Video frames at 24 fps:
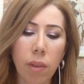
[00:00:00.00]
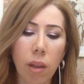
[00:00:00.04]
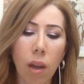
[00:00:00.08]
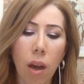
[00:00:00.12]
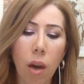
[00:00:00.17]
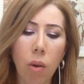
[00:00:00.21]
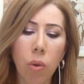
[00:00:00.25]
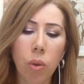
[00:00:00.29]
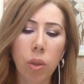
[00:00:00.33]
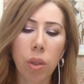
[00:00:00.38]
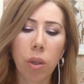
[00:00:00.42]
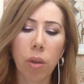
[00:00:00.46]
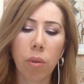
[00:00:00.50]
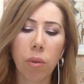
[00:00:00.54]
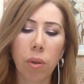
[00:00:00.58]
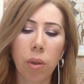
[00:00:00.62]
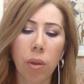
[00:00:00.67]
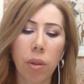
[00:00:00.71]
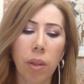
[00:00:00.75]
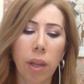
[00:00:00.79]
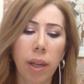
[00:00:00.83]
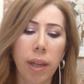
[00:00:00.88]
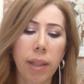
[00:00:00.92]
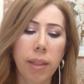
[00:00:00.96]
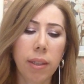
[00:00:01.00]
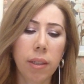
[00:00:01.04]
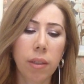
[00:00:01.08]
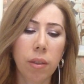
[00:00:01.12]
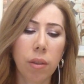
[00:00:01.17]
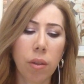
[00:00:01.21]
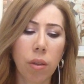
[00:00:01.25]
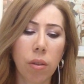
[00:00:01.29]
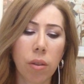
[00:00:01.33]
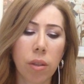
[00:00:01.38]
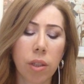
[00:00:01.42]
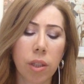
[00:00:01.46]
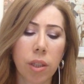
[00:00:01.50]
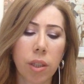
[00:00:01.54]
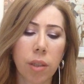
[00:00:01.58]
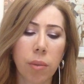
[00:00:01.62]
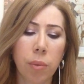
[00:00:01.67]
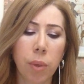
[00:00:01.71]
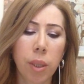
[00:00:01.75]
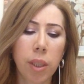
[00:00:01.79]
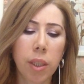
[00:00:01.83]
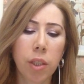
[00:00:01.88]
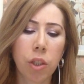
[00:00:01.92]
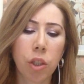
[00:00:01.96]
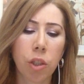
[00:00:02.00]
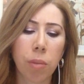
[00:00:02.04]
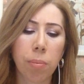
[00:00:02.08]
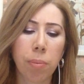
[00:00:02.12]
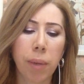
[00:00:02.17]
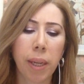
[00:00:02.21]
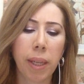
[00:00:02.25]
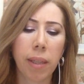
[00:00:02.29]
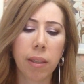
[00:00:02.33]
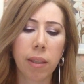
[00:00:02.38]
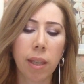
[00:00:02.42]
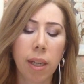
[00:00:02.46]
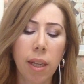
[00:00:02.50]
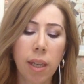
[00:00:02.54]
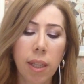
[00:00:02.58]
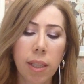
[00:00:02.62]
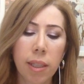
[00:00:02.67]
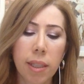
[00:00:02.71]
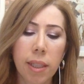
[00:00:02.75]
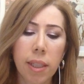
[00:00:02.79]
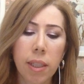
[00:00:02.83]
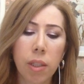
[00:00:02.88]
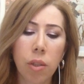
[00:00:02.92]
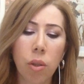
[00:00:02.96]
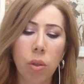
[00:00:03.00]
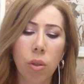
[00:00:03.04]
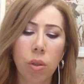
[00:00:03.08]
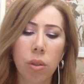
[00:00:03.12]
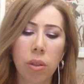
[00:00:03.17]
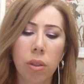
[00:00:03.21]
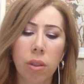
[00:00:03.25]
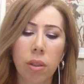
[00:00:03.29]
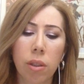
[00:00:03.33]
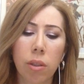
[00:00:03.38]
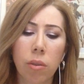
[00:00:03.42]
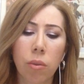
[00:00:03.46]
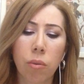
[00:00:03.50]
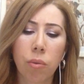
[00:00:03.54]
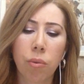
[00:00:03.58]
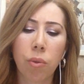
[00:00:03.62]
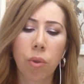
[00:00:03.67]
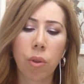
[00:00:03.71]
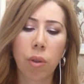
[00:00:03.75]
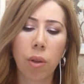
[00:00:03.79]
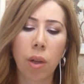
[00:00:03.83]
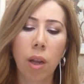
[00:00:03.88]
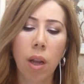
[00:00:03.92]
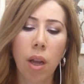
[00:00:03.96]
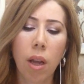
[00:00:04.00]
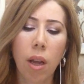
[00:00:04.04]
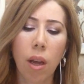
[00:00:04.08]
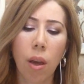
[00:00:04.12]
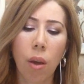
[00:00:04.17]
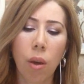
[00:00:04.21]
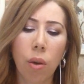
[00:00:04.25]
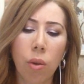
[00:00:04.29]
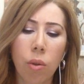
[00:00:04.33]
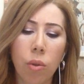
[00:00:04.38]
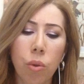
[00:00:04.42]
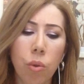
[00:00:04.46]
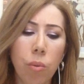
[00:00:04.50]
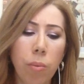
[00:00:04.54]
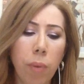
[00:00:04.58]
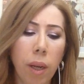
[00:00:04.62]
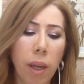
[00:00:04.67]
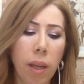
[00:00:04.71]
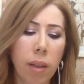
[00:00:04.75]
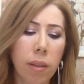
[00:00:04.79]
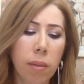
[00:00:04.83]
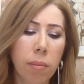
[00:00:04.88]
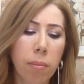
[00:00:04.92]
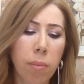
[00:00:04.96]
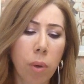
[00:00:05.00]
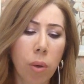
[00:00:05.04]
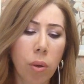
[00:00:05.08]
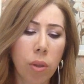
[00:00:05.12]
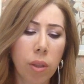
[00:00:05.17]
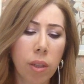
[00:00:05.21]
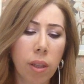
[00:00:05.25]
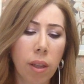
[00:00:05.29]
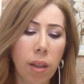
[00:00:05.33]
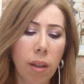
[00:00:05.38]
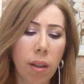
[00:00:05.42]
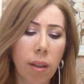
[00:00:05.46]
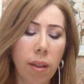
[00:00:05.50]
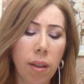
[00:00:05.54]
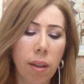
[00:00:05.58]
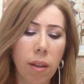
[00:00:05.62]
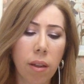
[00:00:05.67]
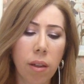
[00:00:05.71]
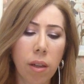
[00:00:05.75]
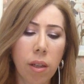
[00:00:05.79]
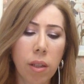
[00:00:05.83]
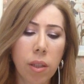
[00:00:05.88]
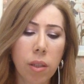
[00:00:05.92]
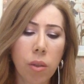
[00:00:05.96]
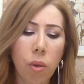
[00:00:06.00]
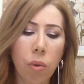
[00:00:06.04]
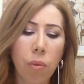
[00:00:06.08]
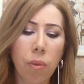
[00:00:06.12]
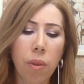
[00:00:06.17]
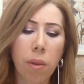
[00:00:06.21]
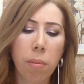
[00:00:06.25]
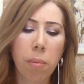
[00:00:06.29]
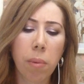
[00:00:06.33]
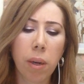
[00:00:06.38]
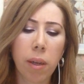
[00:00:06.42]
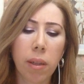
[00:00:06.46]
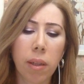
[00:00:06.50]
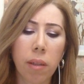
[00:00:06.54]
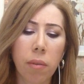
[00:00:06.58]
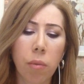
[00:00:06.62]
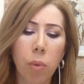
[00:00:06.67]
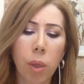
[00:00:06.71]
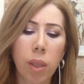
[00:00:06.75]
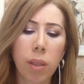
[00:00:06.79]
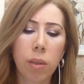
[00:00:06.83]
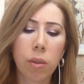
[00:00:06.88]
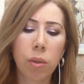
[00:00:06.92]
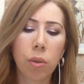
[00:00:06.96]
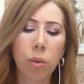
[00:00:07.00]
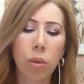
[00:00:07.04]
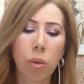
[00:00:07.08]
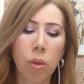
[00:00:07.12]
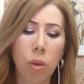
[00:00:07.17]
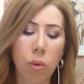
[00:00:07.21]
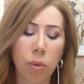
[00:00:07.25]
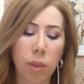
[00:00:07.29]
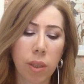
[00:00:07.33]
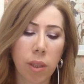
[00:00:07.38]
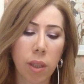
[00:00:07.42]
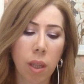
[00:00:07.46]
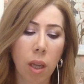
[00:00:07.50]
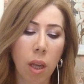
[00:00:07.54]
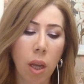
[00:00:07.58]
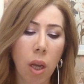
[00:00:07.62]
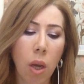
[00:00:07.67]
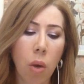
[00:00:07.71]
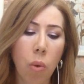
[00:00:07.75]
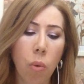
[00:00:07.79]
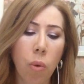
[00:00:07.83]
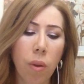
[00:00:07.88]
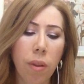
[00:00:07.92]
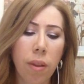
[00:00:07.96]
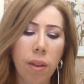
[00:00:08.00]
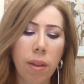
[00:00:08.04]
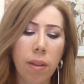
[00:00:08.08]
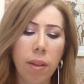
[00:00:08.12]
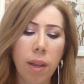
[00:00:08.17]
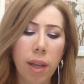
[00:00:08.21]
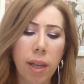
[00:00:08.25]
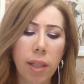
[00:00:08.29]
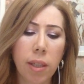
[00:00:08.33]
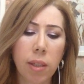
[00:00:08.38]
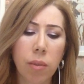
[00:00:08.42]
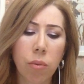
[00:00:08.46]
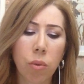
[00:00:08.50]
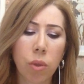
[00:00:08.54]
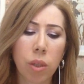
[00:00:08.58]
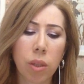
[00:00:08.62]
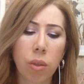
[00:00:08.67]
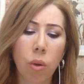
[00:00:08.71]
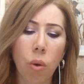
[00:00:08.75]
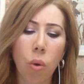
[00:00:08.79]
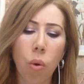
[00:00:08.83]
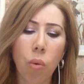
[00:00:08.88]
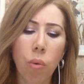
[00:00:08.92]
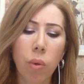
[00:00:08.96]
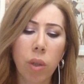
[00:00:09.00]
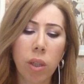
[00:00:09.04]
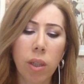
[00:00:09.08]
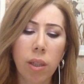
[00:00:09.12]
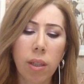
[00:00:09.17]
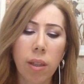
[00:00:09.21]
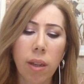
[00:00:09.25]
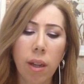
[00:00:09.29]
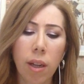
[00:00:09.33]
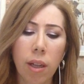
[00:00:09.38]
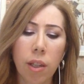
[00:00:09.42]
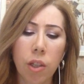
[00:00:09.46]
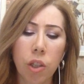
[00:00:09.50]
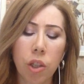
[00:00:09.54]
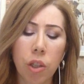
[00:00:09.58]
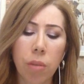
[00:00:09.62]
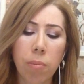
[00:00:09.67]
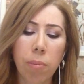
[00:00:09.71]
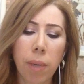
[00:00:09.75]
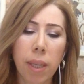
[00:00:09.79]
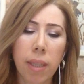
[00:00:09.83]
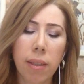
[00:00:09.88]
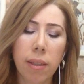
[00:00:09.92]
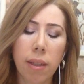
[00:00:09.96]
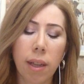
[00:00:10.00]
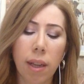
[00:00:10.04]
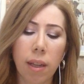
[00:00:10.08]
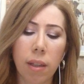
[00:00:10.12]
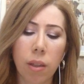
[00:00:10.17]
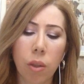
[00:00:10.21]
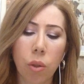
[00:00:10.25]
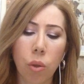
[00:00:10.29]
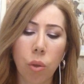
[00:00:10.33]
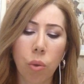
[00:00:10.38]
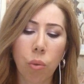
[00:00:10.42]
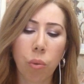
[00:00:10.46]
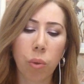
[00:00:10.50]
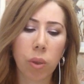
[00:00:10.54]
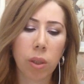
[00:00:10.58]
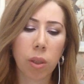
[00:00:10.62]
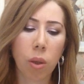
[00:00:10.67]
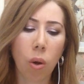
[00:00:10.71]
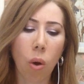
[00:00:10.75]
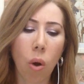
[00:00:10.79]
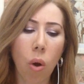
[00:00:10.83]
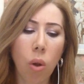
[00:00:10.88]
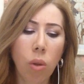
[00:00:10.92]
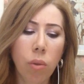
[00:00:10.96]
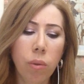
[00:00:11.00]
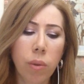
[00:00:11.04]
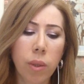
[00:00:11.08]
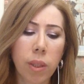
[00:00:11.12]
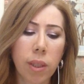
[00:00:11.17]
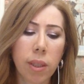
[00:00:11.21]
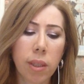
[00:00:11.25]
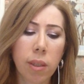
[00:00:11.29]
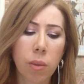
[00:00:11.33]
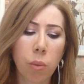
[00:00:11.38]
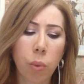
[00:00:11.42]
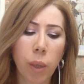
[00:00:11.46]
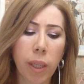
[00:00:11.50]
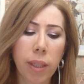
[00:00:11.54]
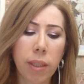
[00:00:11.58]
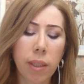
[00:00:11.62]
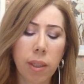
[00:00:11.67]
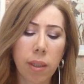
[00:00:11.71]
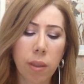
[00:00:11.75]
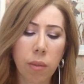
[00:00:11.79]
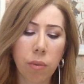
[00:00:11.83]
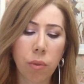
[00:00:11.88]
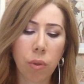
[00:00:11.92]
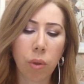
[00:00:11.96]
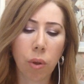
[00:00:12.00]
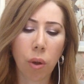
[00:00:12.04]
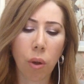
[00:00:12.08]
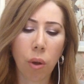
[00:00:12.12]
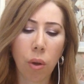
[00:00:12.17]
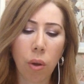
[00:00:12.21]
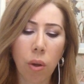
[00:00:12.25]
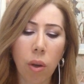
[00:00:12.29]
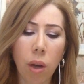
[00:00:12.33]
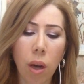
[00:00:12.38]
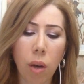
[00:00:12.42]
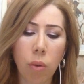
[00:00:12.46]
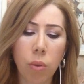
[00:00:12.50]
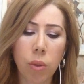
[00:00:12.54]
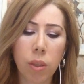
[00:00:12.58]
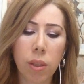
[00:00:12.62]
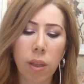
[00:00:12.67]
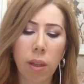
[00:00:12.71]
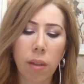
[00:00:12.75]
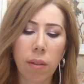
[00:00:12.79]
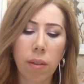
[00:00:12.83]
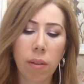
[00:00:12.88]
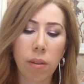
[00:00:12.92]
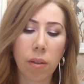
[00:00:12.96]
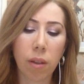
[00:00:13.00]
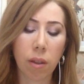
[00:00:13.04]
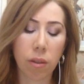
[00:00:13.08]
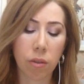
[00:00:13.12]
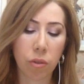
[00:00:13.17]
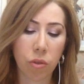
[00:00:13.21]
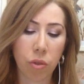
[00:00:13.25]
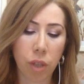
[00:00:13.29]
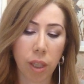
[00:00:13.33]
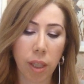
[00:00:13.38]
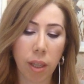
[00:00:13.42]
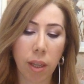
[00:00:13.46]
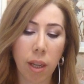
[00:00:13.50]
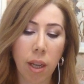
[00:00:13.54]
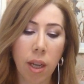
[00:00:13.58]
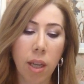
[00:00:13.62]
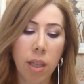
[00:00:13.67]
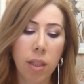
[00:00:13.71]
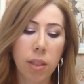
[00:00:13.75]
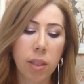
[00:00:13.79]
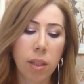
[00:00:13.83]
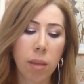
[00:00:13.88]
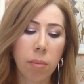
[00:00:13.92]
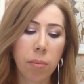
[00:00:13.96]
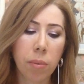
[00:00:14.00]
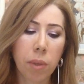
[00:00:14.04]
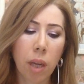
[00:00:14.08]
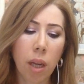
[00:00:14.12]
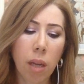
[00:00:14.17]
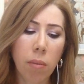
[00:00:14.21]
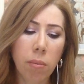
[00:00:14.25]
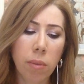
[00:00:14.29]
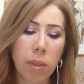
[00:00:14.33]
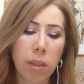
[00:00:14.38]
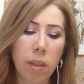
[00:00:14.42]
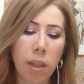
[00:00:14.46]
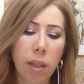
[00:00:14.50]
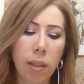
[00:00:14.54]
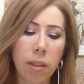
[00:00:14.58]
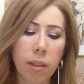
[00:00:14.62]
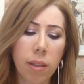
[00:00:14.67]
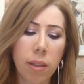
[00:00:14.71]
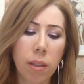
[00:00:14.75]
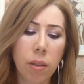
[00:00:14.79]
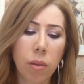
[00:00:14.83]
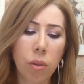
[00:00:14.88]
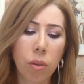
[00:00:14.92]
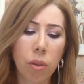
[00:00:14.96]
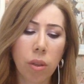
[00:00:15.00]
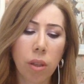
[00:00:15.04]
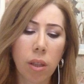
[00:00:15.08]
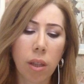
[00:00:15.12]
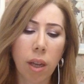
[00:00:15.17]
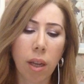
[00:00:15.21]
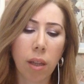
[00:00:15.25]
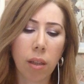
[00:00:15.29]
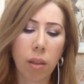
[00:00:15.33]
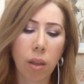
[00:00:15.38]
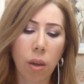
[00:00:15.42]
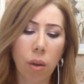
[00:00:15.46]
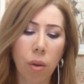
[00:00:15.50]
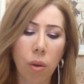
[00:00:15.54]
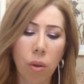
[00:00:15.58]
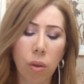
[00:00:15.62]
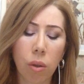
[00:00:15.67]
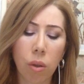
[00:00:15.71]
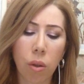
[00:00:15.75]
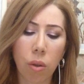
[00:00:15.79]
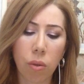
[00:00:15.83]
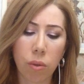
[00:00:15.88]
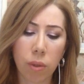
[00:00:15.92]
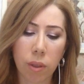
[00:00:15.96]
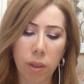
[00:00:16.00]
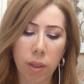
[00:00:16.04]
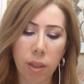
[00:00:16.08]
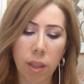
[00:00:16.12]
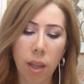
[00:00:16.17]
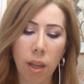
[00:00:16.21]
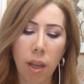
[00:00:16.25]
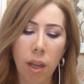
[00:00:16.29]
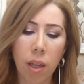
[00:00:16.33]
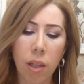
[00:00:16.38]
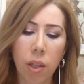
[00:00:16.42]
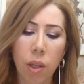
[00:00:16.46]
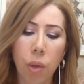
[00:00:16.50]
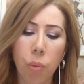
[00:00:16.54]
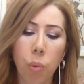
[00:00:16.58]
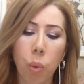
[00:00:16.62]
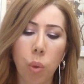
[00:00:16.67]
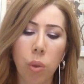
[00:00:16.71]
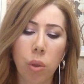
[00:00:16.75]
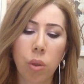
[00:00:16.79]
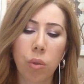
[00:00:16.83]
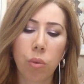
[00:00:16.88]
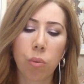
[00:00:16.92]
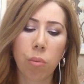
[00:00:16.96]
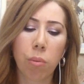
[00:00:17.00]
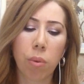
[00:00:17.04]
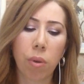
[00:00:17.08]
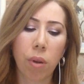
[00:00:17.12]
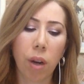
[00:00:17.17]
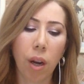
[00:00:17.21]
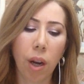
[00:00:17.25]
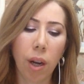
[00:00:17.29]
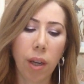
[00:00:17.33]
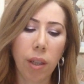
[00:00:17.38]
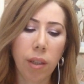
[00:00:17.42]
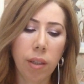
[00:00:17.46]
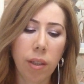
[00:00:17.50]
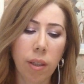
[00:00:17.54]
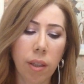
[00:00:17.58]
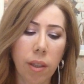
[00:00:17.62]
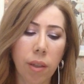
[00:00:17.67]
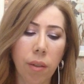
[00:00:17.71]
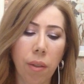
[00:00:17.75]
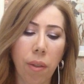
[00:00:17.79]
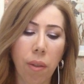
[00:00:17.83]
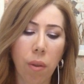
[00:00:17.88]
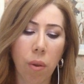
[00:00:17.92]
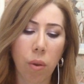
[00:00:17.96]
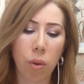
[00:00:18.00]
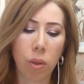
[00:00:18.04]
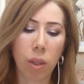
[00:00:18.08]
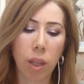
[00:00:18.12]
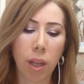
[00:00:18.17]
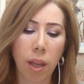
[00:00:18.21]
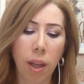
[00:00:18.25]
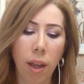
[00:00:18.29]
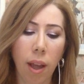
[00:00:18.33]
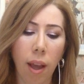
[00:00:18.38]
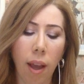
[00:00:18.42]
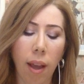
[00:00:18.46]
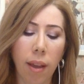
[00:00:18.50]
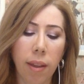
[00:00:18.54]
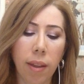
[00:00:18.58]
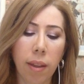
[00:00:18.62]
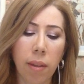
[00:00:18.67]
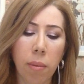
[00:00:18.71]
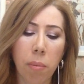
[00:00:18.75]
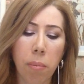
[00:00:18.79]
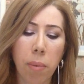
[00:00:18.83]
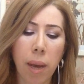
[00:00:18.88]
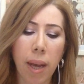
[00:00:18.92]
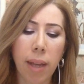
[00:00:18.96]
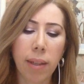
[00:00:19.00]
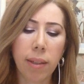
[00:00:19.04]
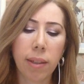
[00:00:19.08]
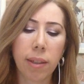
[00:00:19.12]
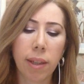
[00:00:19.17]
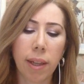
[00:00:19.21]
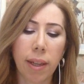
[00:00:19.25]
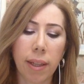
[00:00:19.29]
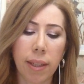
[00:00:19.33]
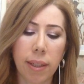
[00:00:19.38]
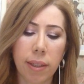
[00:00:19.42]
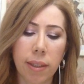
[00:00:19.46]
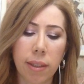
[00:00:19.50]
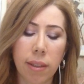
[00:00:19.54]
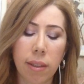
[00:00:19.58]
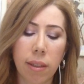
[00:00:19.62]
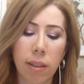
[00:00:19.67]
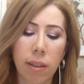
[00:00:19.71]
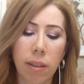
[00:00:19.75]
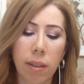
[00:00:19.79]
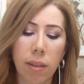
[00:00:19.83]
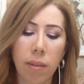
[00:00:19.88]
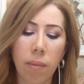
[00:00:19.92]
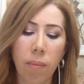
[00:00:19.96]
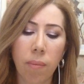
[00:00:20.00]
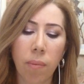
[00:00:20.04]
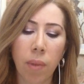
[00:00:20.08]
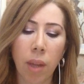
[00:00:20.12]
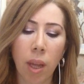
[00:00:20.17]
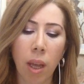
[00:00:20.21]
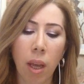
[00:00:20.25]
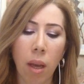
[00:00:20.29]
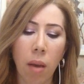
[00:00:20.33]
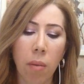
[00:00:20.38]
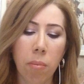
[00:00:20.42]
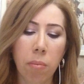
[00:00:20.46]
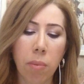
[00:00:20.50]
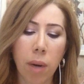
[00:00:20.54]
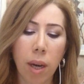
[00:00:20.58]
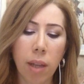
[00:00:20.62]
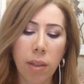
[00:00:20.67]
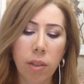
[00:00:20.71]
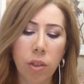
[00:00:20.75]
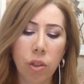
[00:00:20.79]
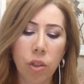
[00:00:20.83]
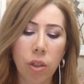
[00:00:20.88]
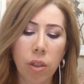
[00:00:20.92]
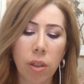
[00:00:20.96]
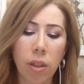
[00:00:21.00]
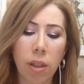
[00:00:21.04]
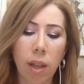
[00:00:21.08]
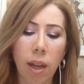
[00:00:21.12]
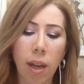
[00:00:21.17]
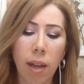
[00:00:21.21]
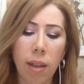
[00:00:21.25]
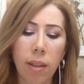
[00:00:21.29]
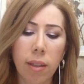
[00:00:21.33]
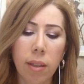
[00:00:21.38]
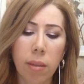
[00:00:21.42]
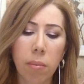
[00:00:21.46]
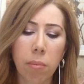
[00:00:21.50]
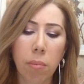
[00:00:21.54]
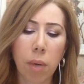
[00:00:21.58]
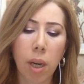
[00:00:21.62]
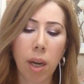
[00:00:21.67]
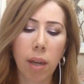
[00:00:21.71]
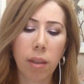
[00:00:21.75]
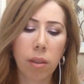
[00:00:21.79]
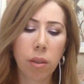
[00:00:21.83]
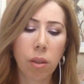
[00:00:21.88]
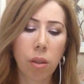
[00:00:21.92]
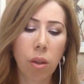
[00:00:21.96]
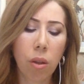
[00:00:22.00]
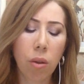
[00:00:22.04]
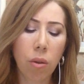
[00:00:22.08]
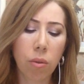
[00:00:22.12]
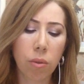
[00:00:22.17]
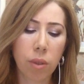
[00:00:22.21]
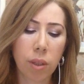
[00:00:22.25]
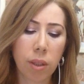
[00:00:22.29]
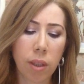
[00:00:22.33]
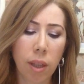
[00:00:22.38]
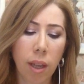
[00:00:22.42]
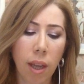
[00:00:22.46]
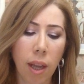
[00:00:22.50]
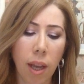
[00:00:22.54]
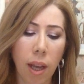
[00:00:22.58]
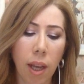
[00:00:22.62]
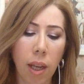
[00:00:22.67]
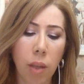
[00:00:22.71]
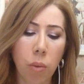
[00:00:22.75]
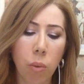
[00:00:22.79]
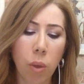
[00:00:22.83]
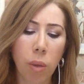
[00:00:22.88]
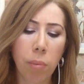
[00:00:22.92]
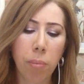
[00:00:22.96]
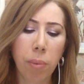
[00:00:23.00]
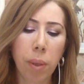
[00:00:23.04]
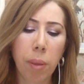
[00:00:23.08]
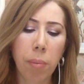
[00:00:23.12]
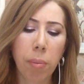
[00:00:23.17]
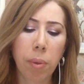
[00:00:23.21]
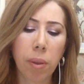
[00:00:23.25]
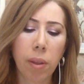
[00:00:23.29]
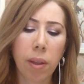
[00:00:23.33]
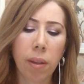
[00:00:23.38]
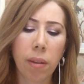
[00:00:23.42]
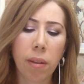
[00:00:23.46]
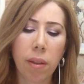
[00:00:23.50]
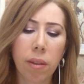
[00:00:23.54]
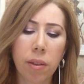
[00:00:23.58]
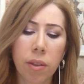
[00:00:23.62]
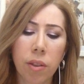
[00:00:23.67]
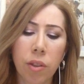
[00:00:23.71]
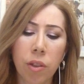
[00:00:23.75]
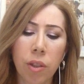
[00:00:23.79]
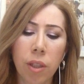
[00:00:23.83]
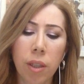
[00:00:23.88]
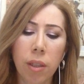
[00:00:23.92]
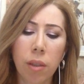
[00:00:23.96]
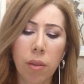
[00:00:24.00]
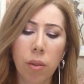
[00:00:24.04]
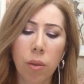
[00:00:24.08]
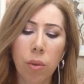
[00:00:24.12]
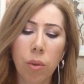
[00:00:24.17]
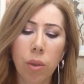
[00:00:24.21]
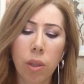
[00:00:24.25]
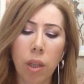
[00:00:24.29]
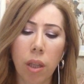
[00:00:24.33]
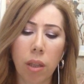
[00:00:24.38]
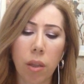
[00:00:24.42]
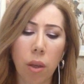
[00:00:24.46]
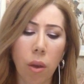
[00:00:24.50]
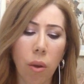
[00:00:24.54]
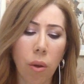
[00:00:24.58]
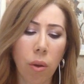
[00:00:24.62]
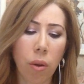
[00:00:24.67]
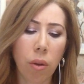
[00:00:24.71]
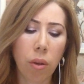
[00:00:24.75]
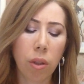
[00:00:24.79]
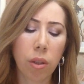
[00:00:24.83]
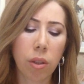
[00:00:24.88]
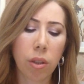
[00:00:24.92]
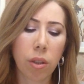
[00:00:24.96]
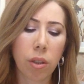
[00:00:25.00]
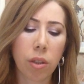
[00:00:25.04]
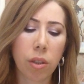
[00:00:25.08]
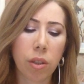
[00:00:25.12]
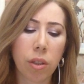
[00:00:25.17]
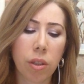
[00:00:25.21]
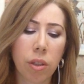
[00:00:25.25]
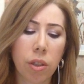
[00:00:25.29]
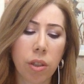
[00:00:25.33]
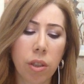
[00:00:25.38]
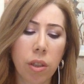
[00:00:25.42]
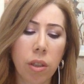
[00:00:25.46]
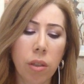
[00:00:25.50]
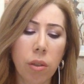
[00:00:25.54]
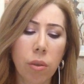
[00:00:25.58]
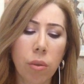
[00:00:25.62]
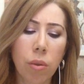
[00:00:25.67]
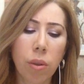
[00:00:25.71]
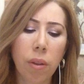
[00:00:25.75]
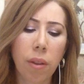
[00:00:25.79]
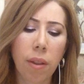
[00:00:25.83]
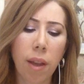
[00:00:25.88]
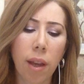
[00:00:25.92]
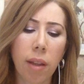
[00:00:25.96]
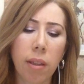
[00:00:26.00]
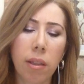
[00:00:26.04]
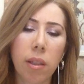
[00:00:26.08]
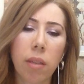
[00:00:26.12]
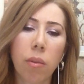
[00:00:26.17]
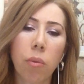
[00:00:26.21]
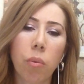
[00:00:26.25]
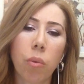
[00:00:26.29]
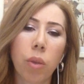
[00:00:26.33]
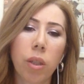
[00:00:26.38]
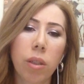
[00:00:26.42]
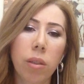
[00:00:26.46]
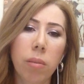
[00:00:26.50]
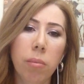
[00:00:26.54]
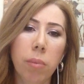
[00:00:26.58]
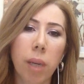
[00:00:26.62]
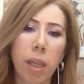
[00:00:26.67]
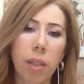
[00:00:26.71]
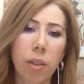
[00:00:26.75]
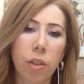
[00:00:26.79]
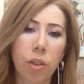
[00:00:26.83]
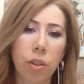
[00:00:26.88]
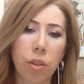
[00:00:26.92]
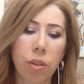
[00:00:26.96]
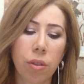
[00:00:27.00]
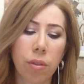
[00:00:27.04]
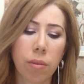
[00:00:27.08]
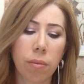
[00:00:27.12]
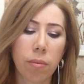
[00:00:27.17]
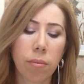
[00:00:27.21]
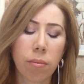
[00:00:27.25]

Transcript: Out of her $18 a week, she paid $6 for her room and board. The rest of the money went to clothes. When the days was over, she met Dan, who was always waiting for her outside the laundry. Sometimes Dan did not like her clothes. They were too bright, he thought, and in bad taste. But she liked bright clothes, and when people in the street looked at her, she looked that very much.